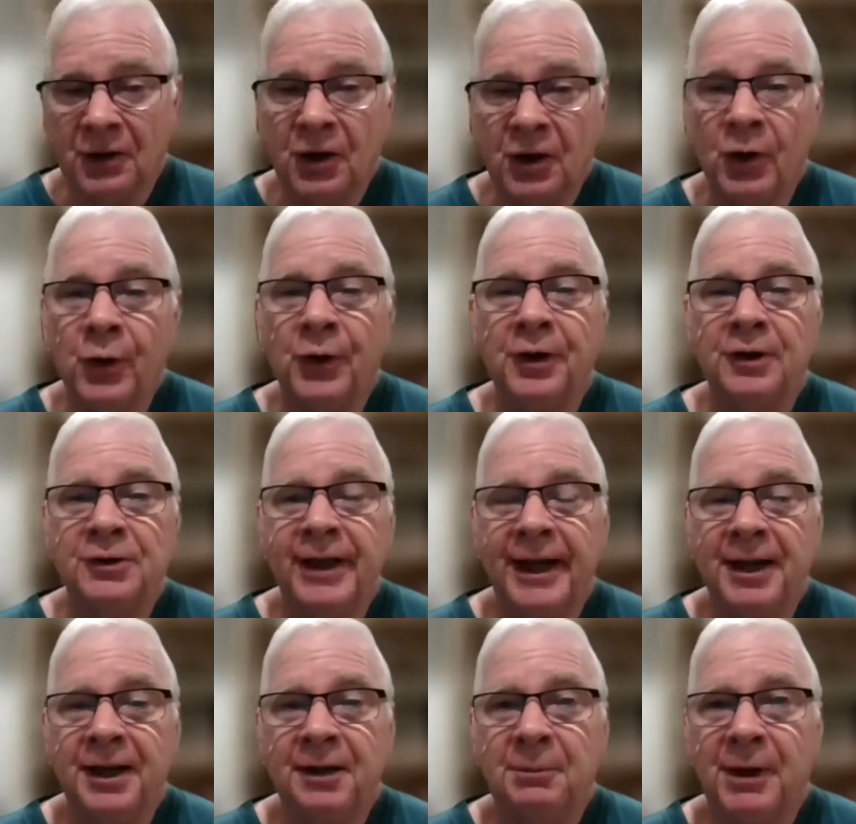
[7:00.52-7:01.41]
odor is
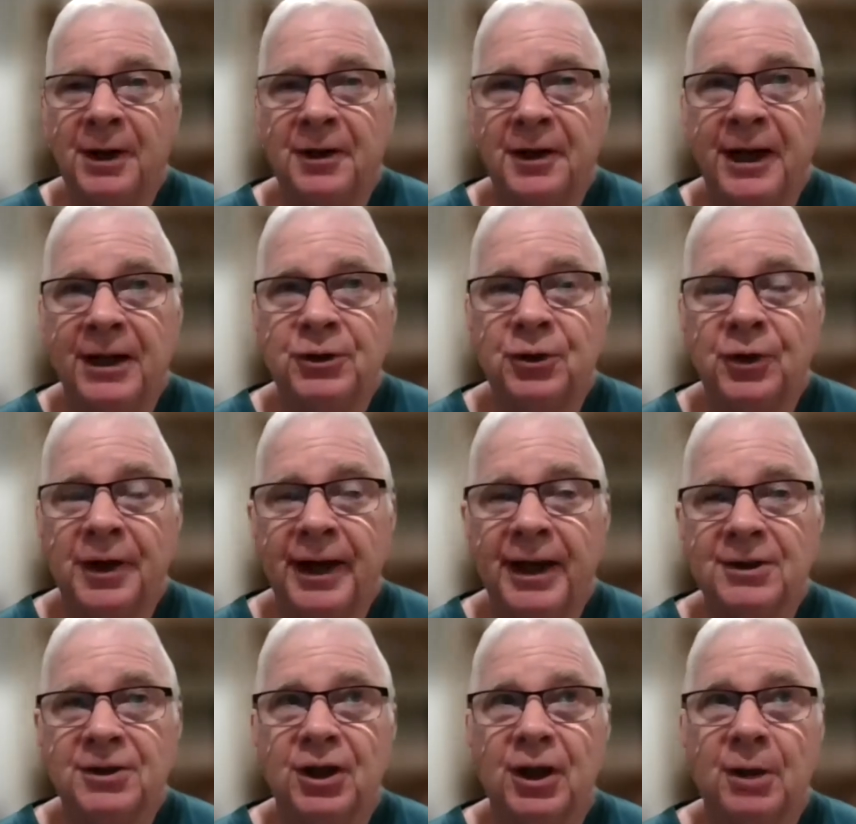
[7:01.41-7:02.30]
added by the natural
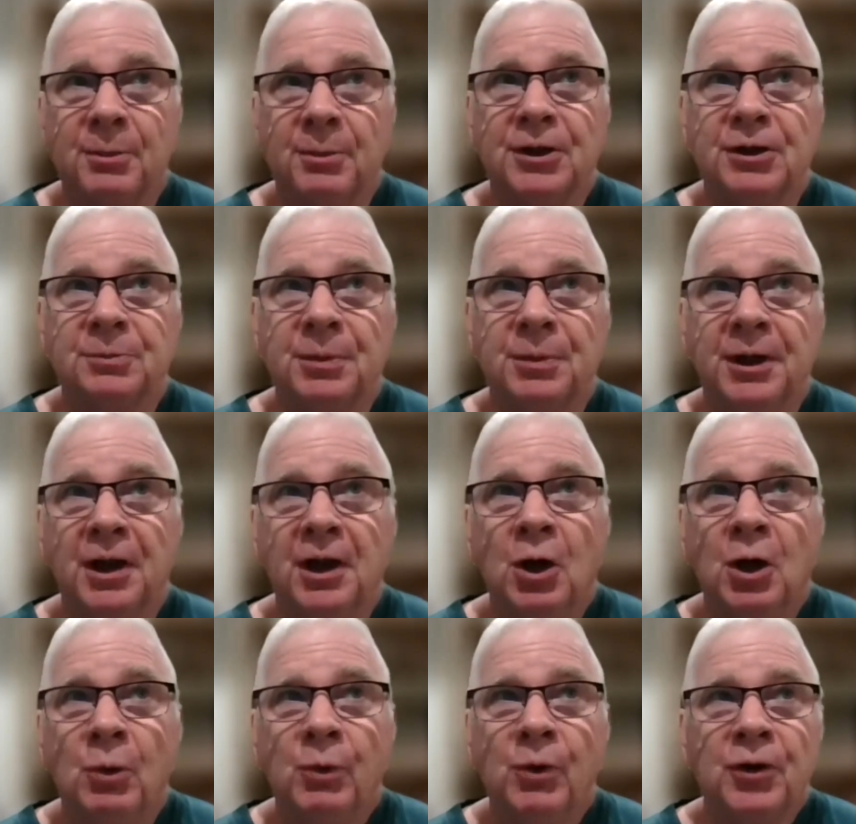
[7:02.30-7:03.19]
gas companies, but
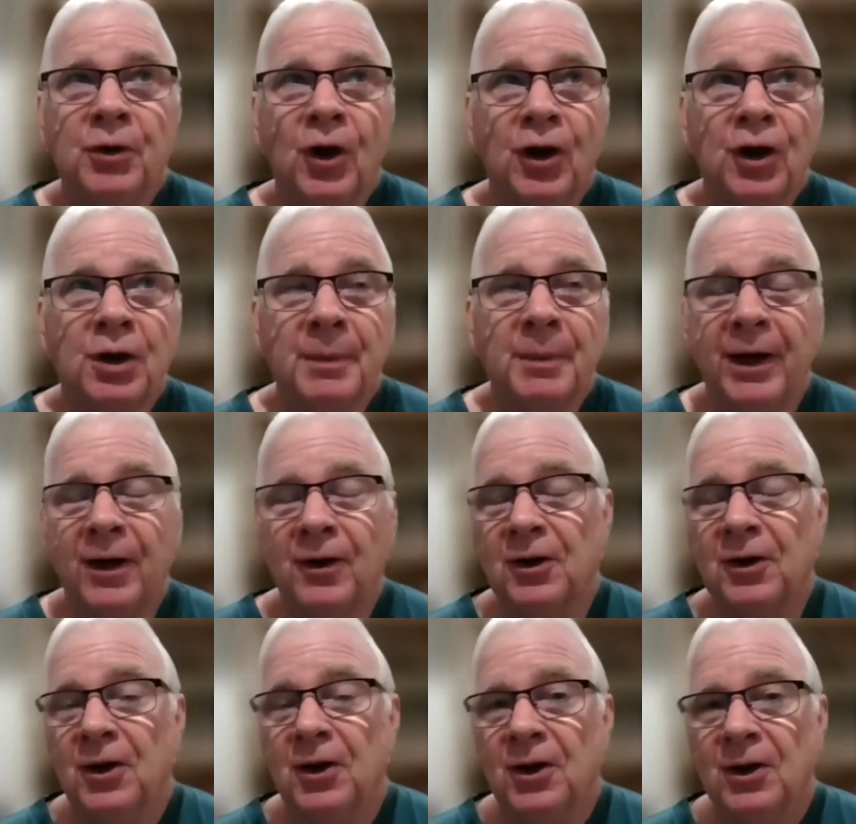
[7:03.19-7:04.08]
we're talking about
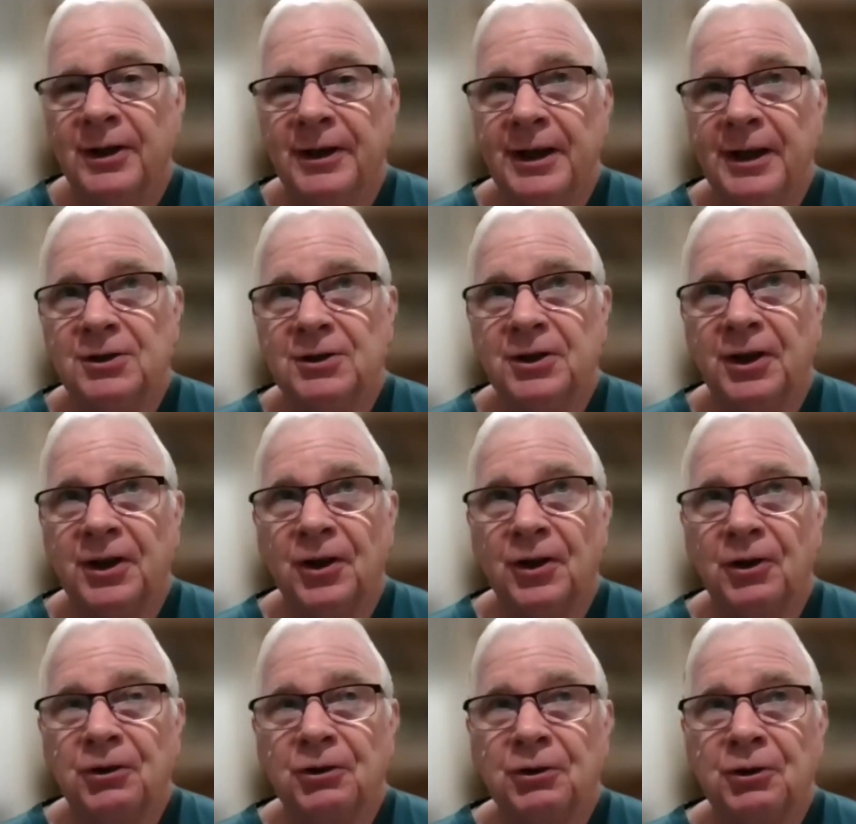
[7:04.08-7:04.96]
leaks that
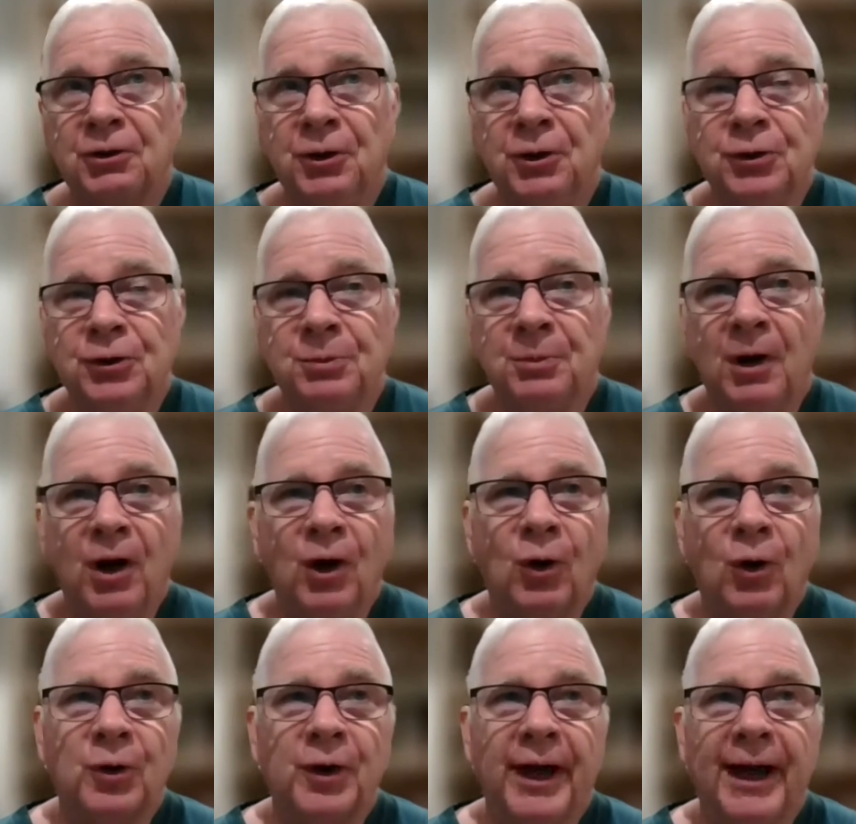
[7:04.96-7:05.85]
are too
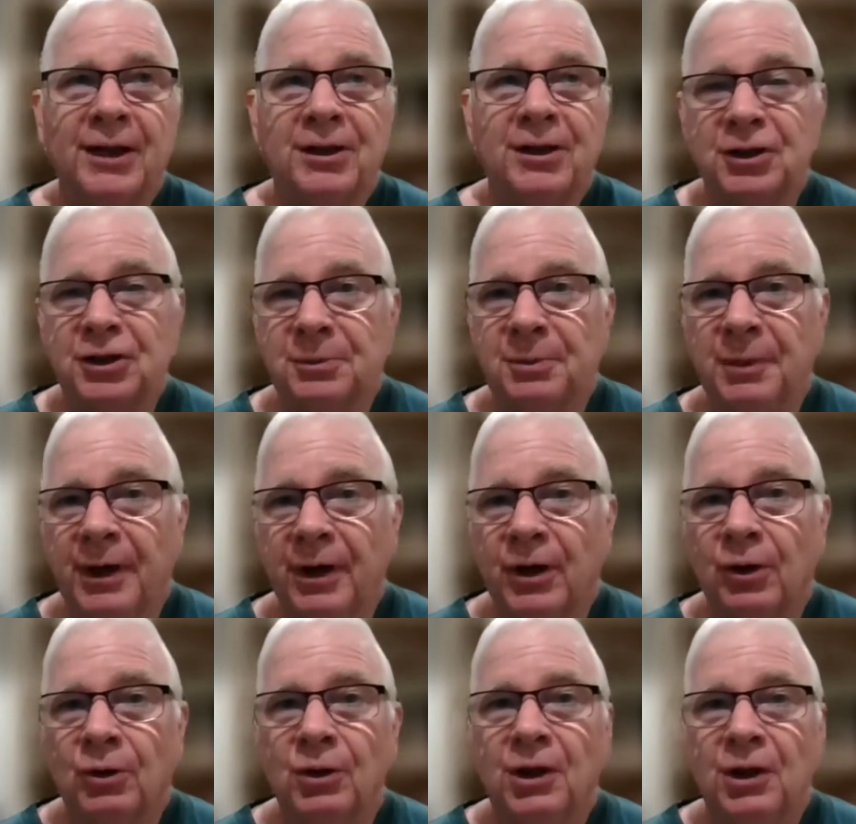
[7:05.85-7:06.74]
small to actually
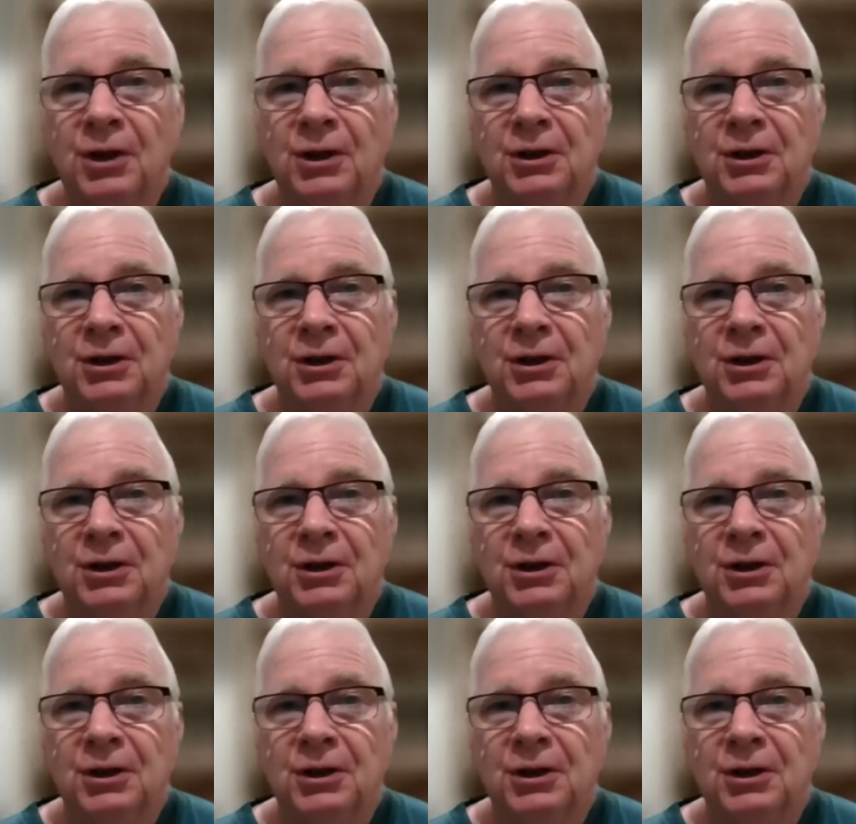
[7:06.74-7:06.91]
smell.